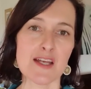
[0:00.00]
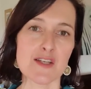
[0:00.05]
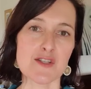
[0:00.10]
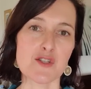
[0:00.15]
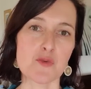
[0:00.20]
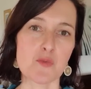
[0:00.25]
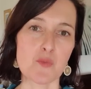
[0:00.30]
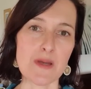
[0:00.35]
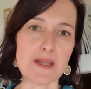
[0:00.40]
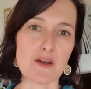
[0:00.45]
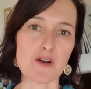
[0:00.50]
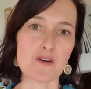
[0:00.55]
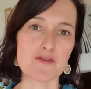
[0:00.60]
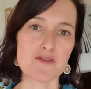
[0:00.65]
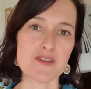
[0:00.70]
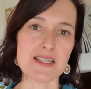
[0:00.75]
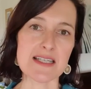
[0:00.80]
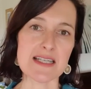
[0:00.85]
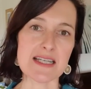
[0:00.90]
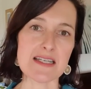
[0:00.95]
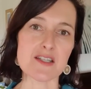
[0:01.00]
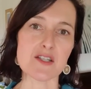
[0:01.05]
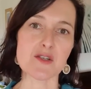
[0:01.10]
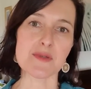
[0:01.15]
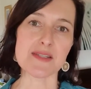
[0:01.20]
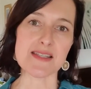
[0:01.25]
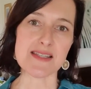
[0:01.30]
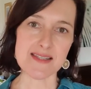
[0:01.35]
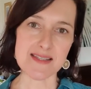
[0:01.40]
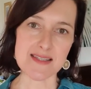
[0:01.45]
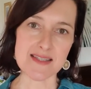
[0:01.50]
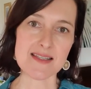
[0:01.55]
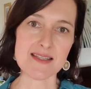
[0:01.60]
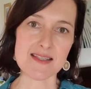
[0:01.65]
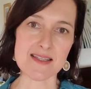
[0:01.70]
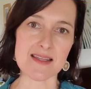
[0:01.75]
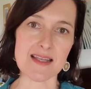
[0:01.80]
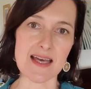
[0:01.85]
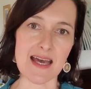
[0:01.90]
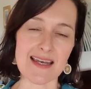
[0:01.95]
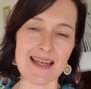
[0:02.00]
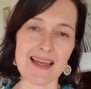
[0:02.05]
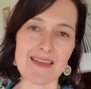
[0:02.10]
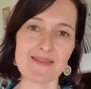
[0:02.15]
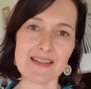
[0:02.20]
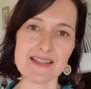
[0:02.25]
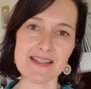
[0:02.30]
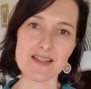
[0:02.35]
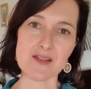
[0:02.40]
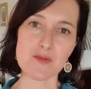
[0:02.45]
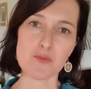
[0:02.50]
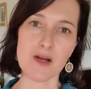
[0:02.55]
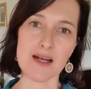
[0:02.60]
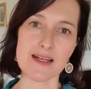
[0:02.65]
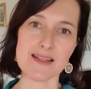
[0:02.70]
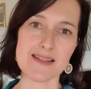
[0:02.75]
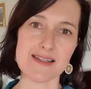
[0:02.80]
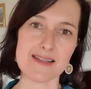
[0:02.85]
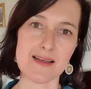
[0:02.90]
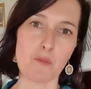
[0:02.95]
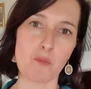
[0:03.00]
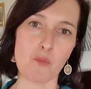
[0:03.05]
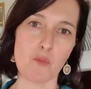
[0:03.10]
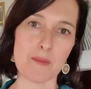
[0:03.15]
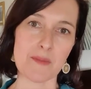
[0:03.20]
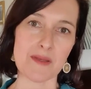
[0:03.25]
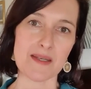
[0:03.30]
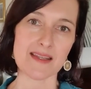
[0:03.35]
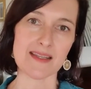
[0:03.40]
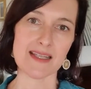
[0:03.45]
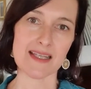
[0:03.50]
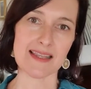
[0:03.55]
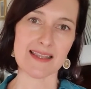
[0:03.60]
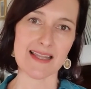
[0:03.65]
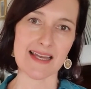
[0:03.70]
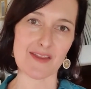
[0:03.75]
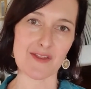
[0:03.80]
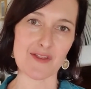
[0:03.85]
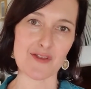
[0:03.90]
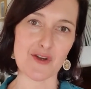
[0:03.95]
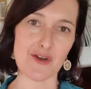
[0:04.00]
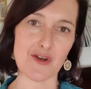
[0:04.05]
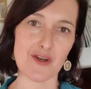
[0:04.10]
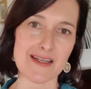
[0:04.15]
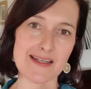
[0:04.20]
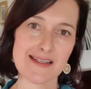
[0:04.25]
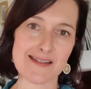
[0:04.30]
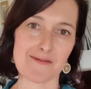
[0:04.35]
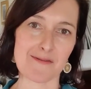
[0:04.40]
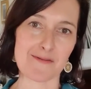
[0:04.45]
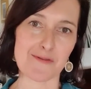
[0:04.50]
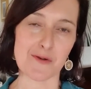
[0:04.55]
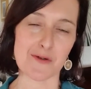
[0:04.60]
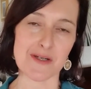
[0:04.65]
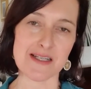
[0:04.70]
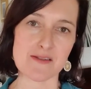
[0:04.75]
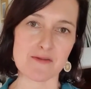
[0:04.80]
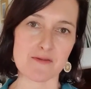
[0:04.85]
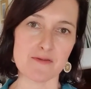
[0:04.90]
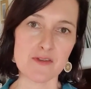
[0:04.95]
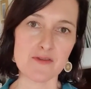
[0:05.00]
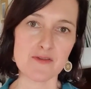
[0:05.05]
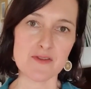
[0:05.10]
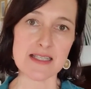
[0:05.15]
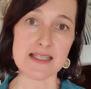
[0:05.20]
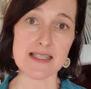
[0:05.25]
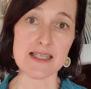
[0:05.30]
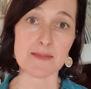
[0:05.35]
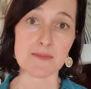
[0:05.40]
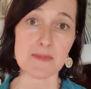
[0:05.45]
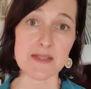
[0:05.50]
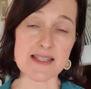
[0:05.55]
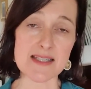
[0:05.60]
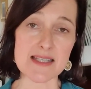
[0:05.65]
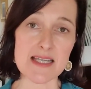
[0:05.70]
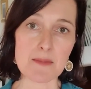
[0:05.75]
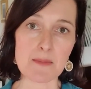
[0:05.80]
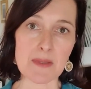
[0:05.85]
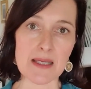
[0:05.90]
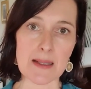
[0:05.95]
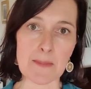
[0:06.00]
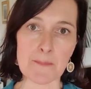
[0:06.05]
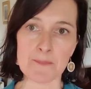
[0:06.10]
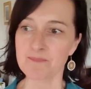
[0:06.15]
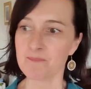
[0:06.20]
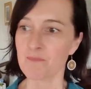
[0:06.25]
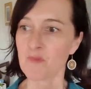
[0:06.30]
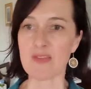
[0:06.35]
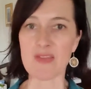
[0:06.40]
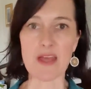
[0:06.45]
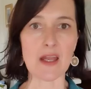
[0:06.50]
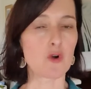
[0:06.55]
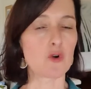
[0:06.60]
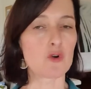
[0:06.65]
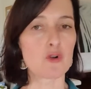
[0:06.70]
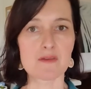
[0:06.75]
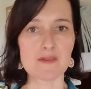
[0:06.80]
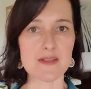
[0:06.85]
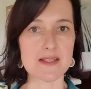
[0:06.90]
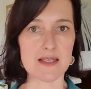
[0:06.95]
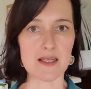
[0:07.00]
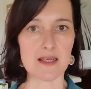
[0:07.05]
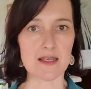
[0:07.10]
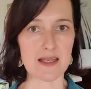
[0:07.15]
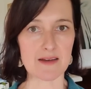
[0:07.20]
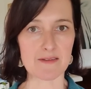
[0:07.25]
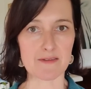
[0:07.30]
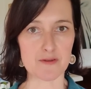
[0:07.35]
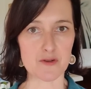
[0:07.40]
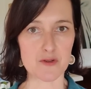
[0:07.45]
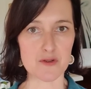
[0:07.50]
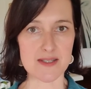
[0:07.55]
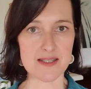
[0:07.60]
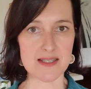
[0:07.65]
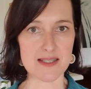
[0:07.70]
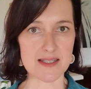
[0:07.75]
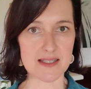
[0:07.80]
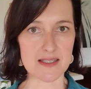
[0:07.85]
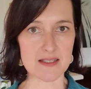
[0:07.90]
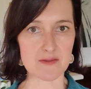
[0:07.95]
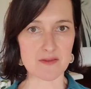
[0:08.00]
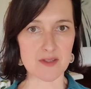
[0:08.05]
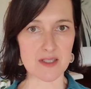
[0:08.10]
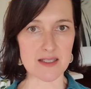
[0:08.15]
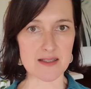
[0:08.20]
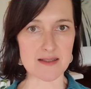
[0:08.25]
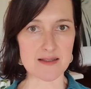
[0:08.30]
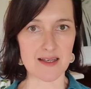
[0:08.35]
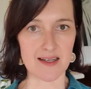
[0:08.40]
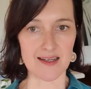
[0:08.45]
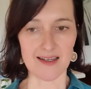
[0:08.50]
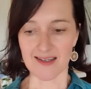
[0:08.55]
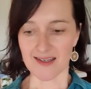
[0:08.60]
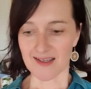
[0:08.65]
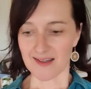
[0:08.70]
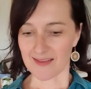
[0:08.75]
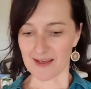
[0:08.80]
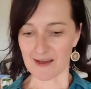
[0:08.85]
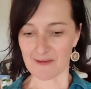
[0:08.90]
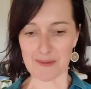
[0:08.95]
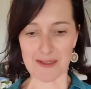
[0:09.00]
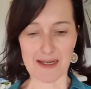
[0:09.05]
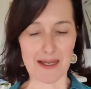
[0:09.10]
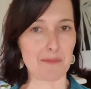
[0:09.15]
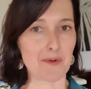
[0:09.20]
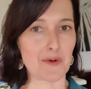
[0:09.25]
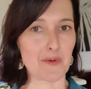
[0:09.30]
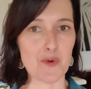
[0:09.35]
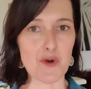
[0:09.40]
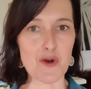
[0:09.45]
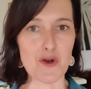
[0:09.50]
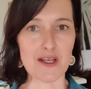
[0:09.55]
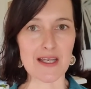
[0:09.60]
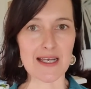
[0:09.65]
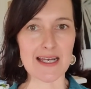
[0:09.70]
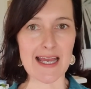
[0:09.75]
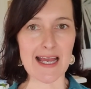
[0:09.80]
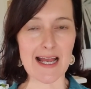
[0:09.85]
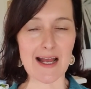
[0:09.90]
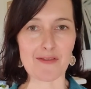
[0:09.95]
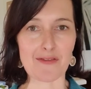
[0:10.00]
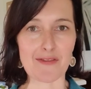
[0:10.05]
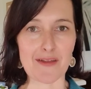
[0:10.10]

So we often need to assist that. And this is why some women in their late 30s and 40s and 50s come to see me. They all of a sudden have food sensitivities. They've been able to work it out.